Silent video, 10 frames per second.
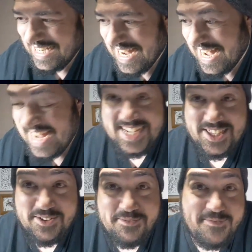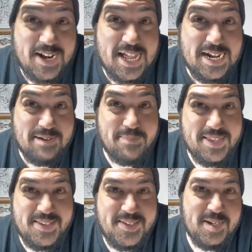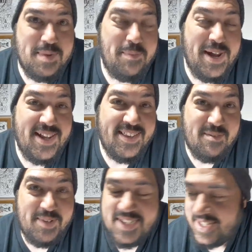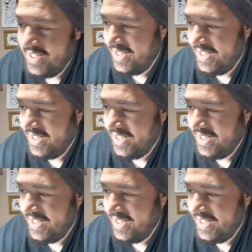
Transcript: Kind of flying by the seat of my pants. I mean,